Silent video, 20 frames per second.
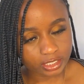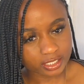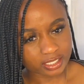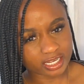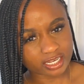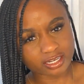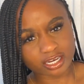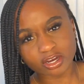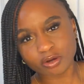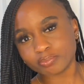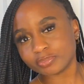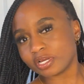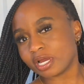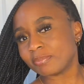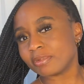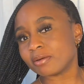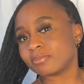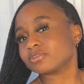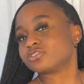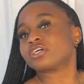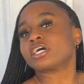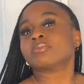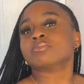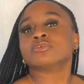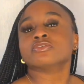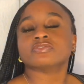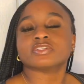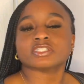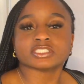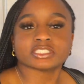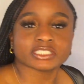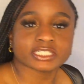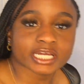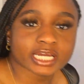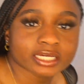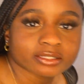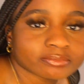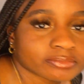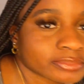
I'm not trying to do this again,